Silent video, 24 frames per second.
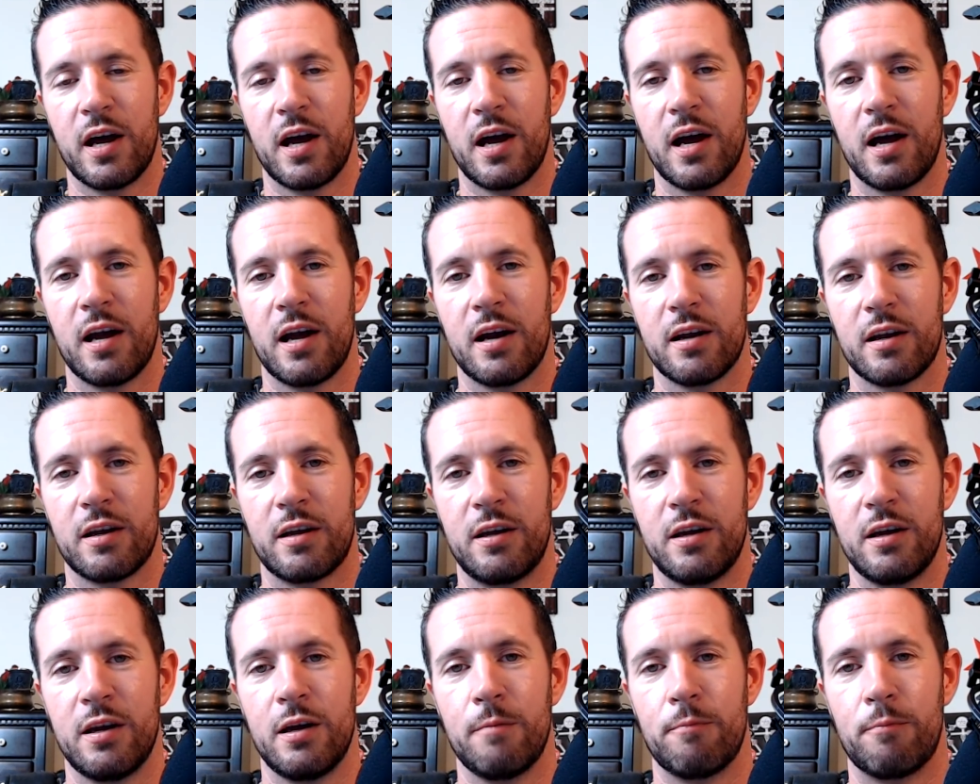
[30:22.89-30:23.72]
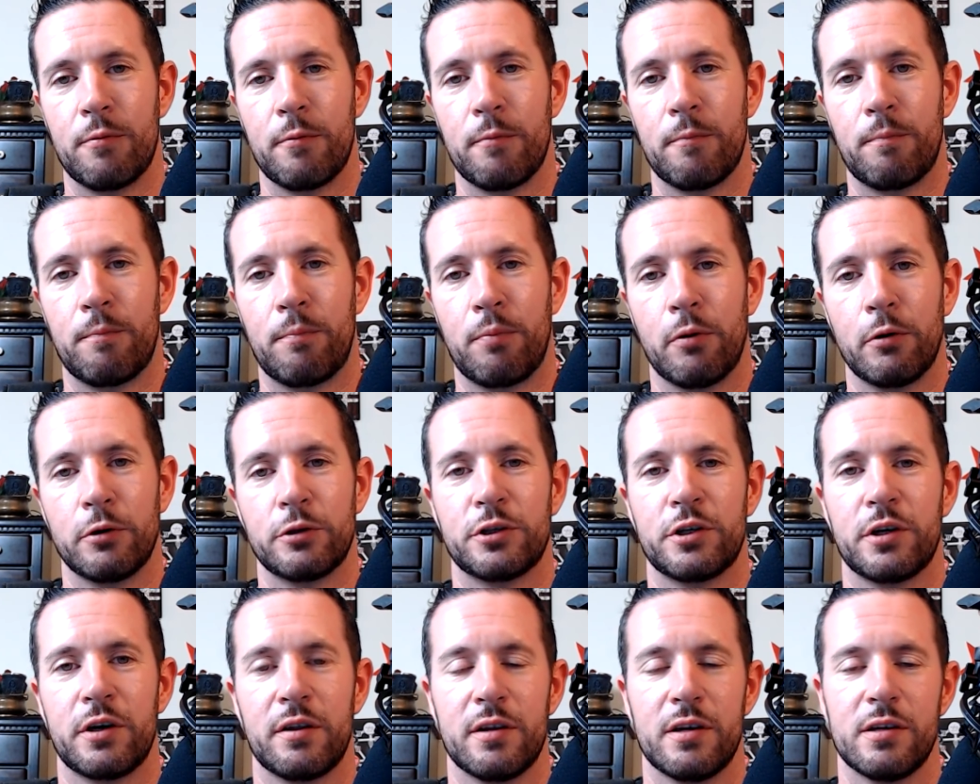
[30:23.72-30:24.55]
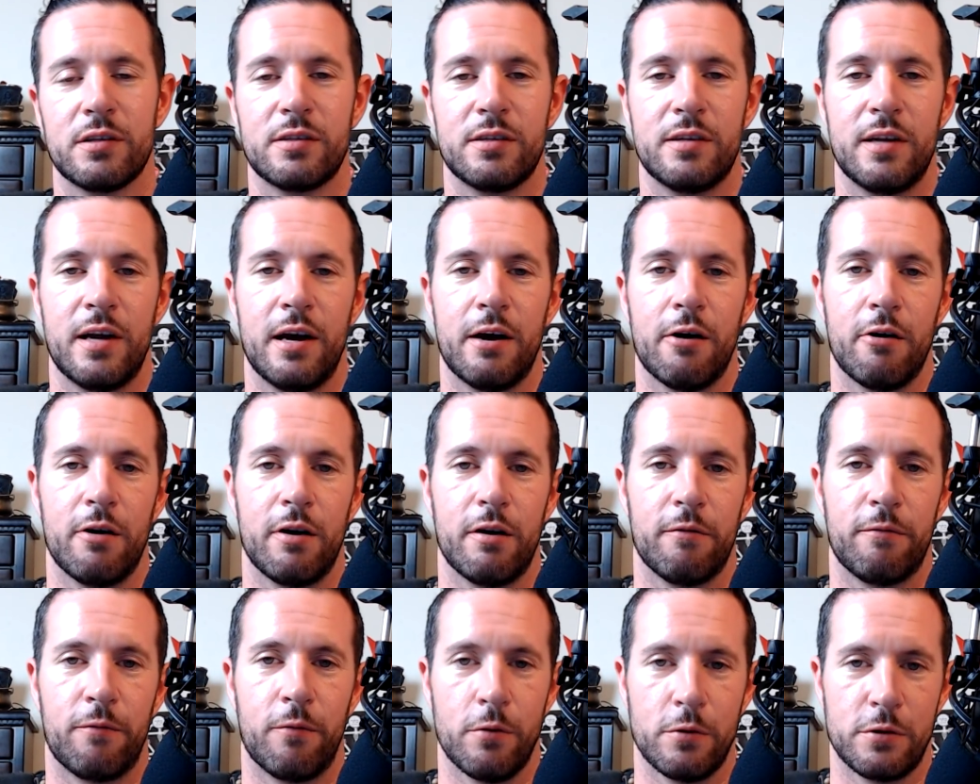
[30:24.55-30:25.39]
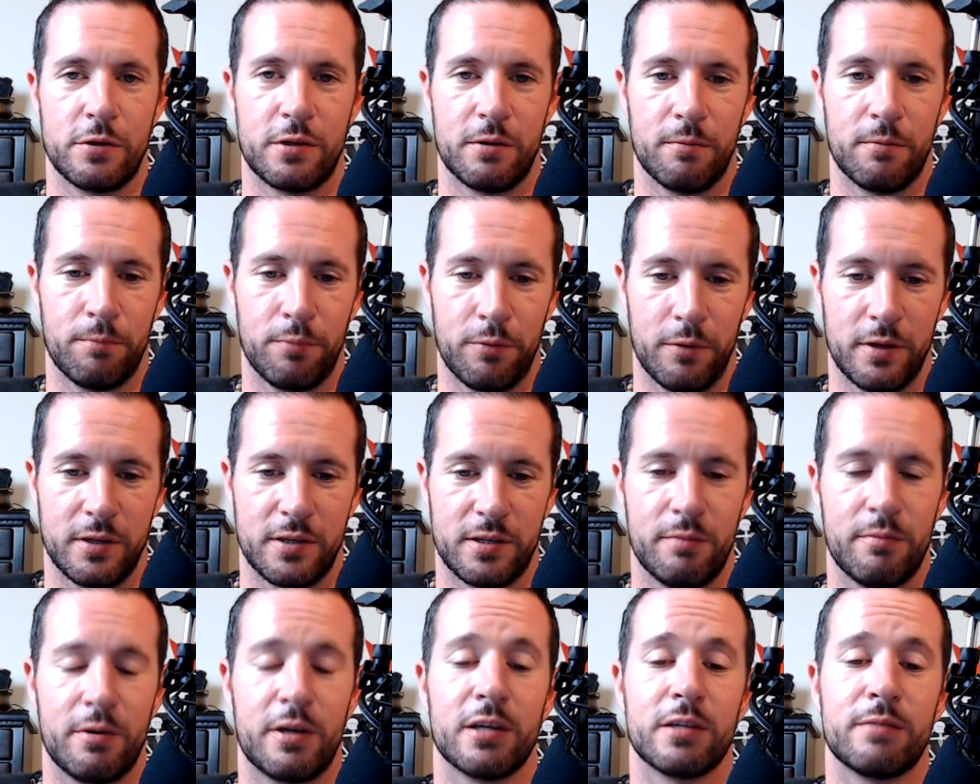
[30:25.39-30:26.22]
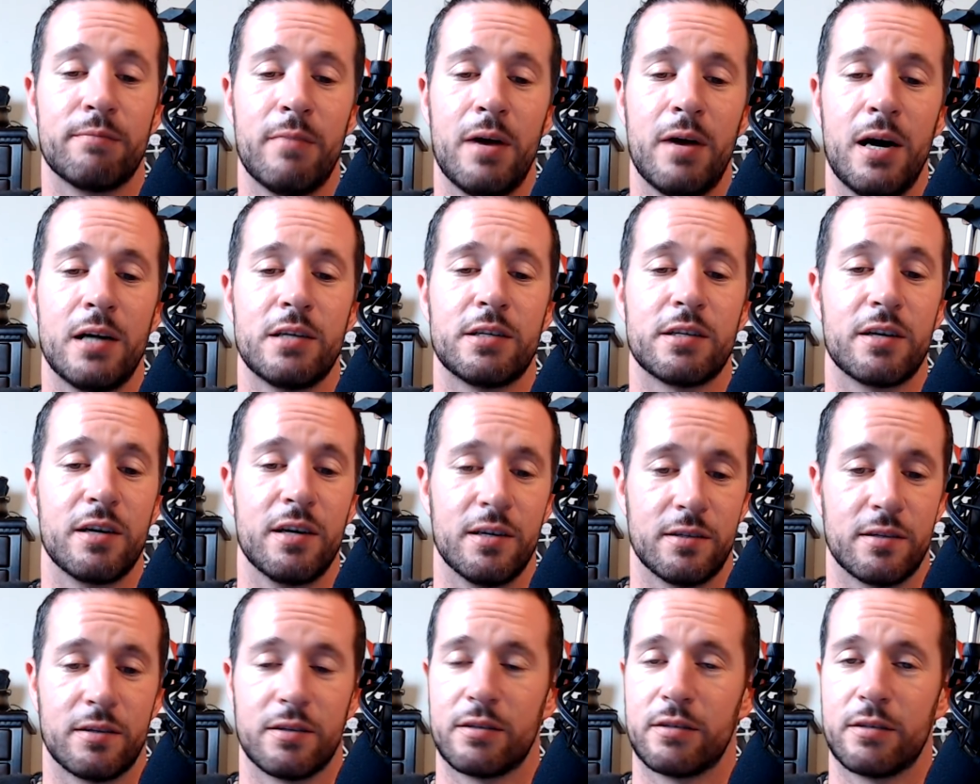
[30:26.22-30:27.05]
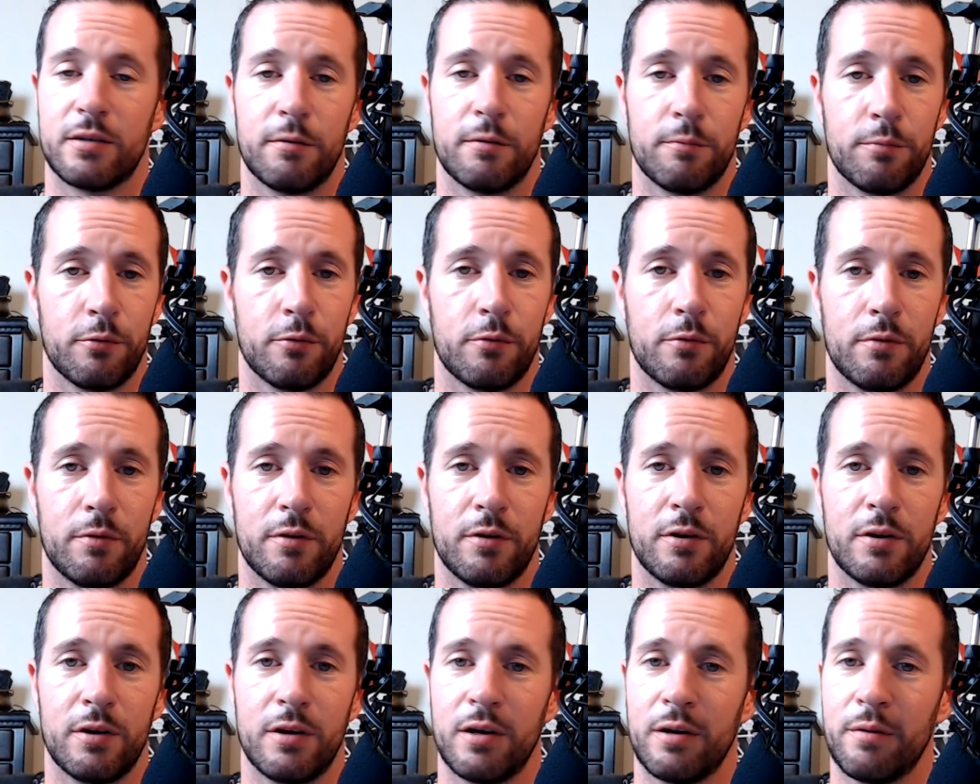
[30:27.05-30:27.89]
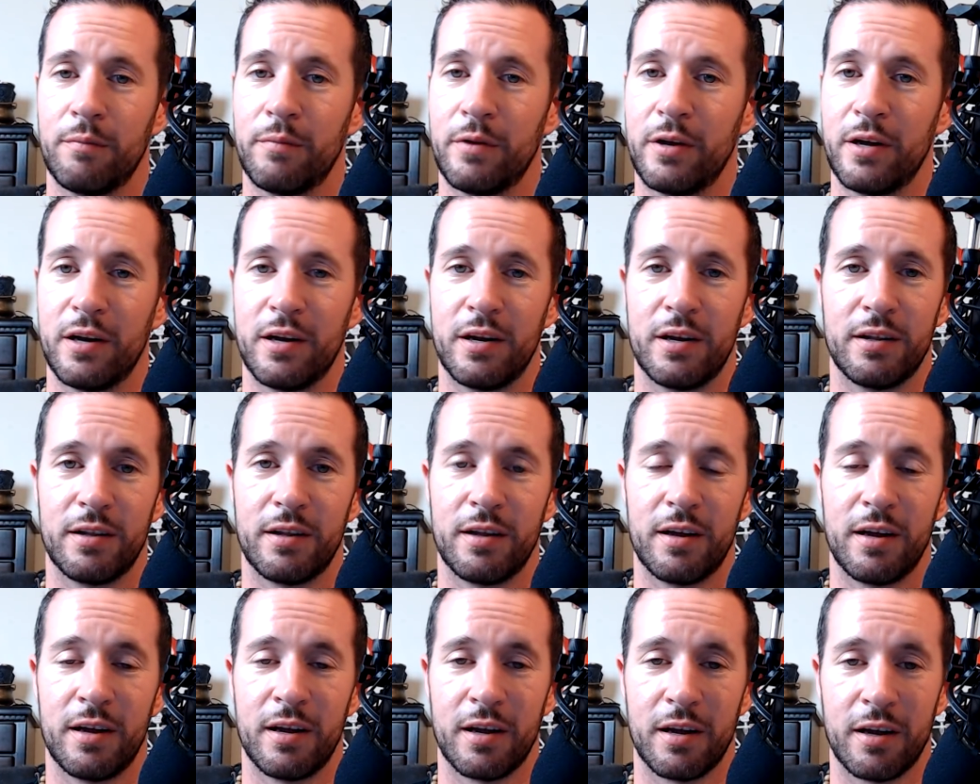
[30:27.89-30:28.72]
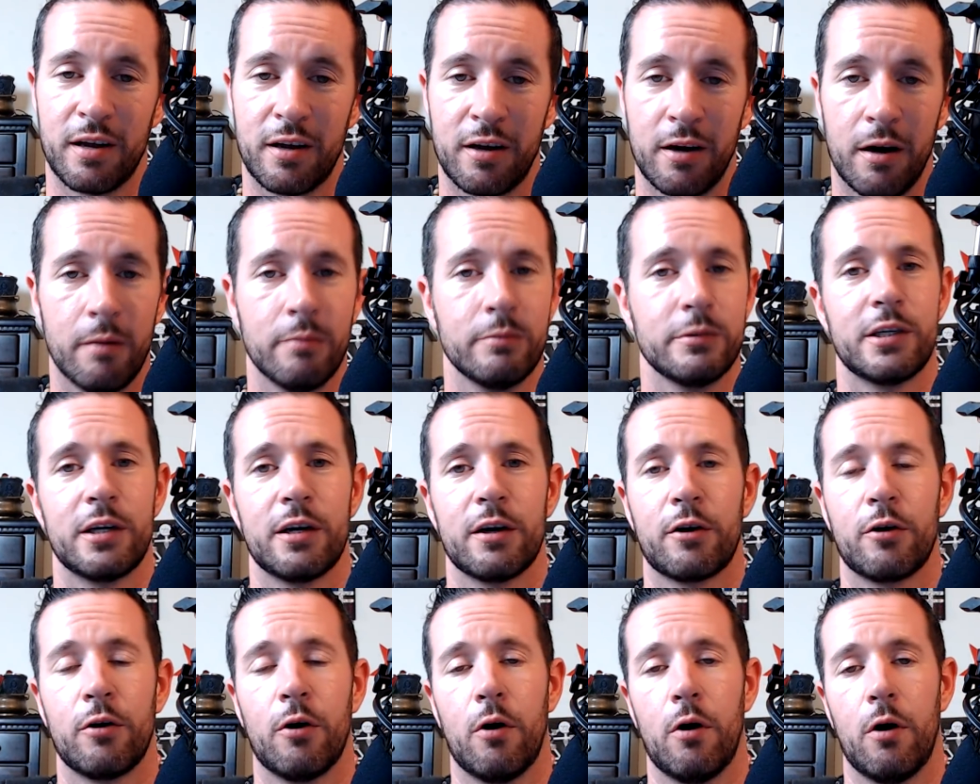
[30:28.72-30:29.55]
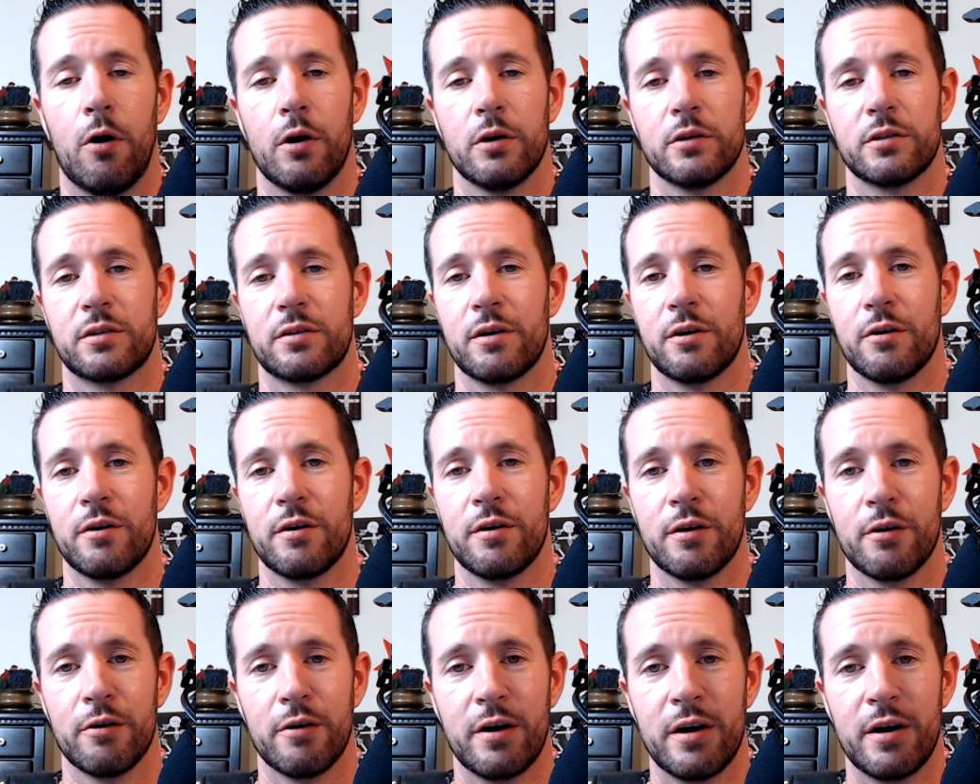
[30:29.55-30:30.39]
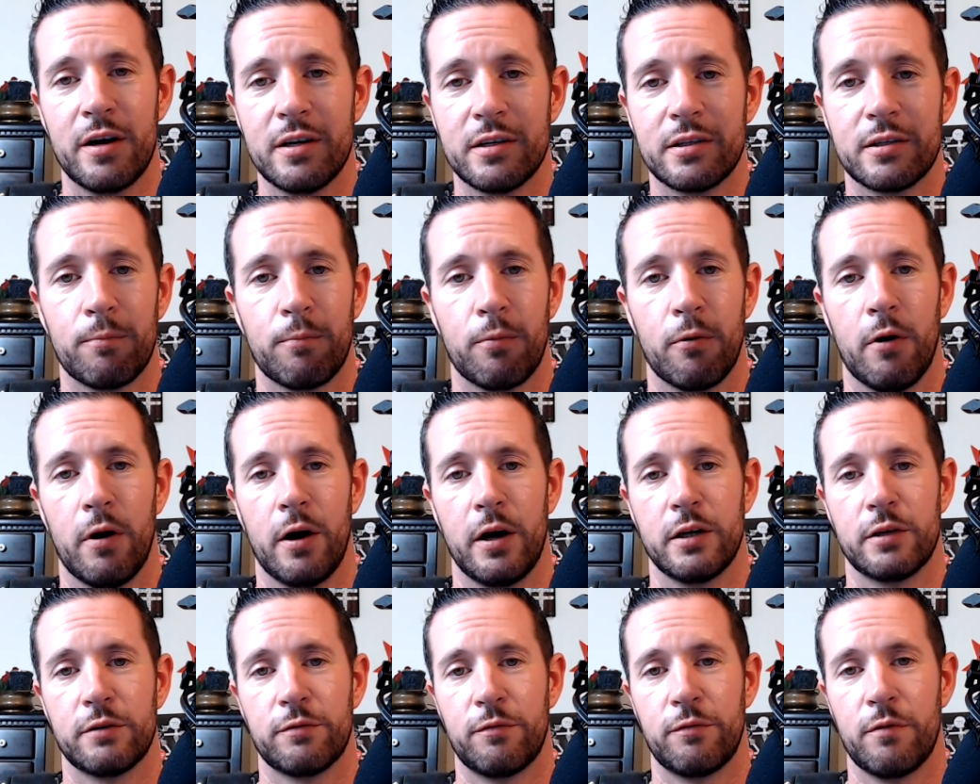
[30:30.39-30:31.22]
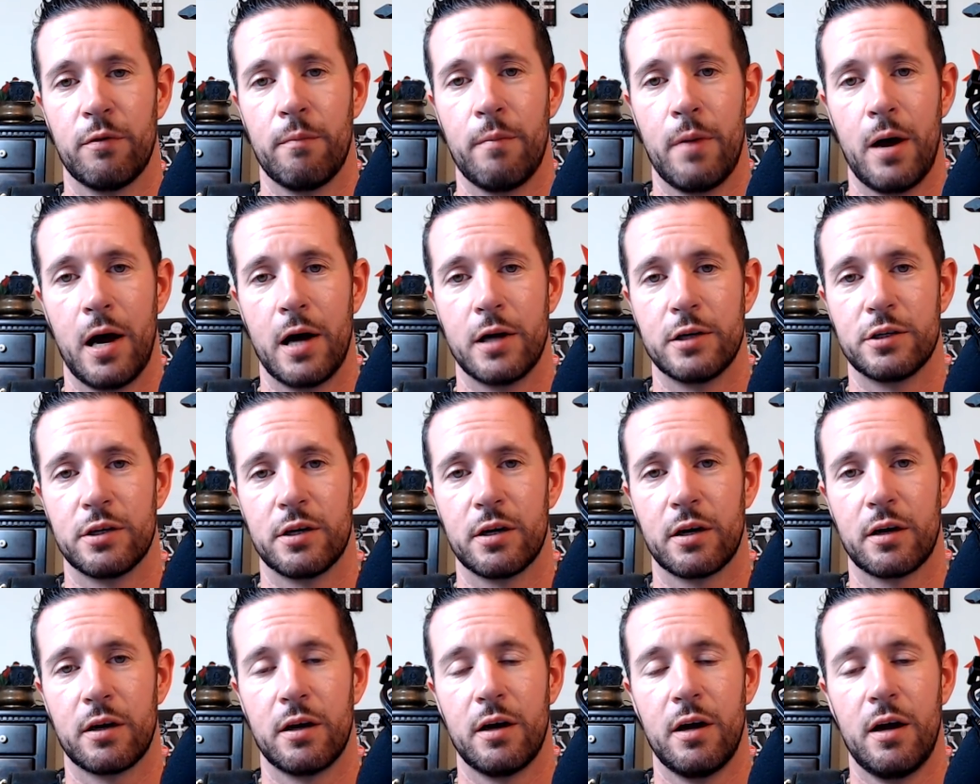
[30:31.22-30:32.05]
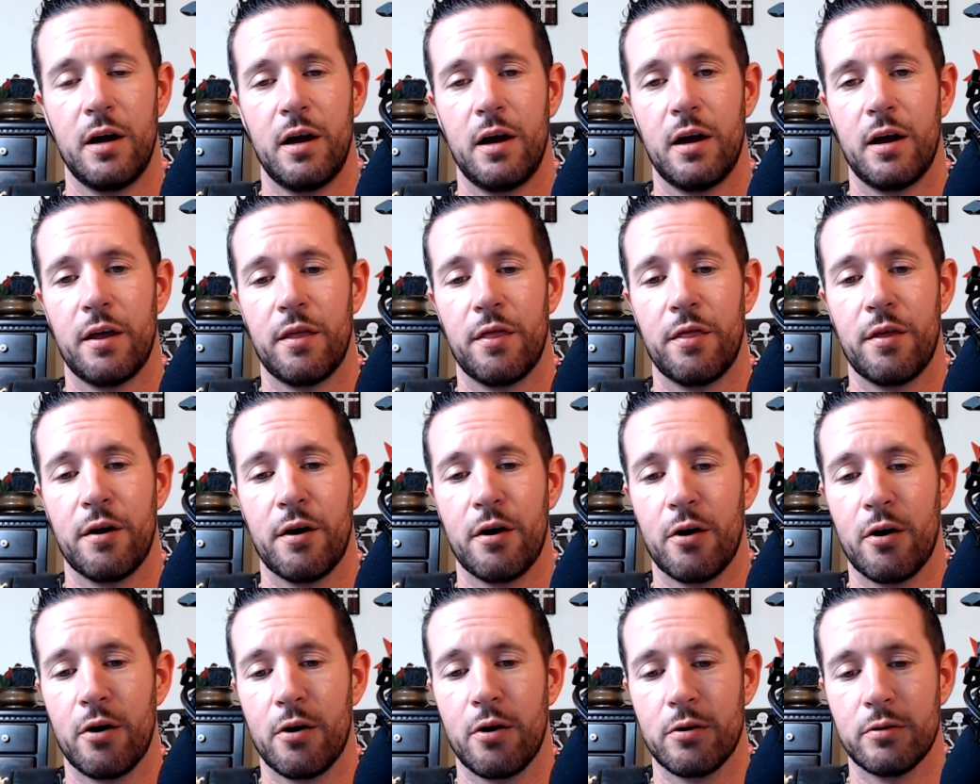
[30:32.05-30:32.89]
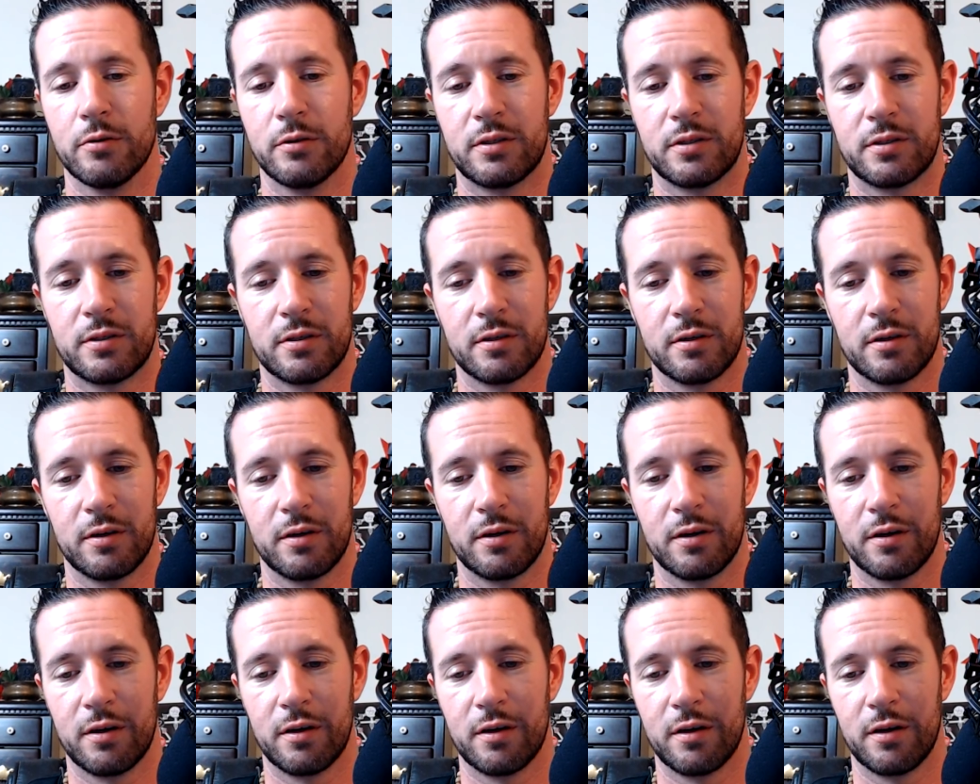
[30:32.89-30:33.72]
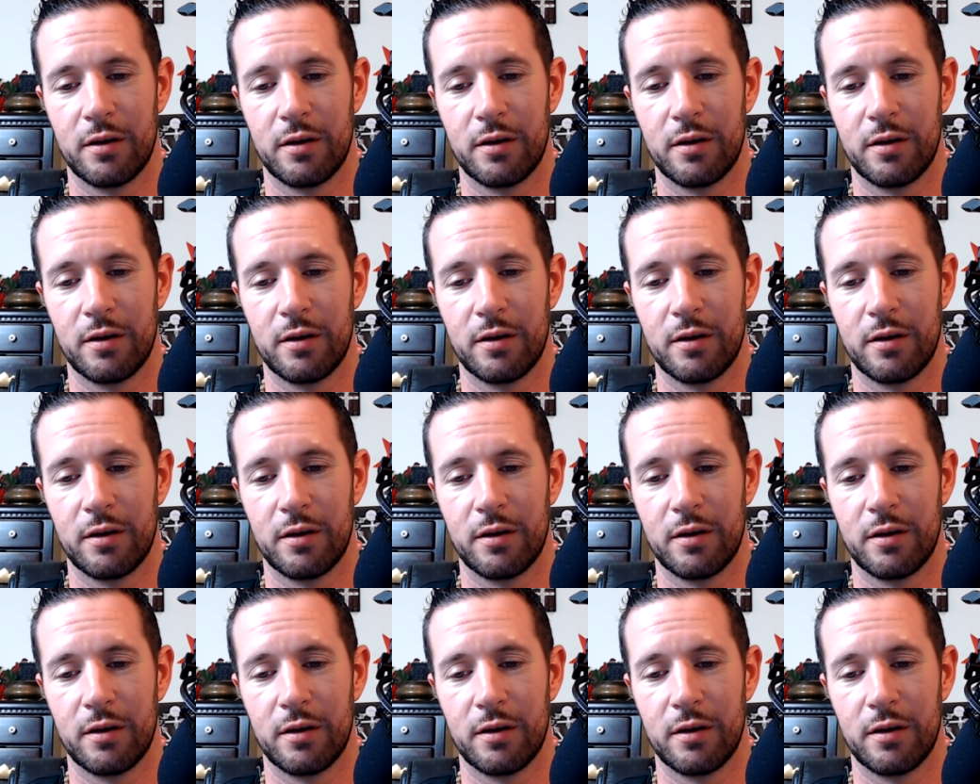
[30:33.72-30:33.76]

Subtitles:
can't keep pushing this narrative for simplicity, because magic isn't simple. I mean, it comes at a cost. There is a price for magic. There's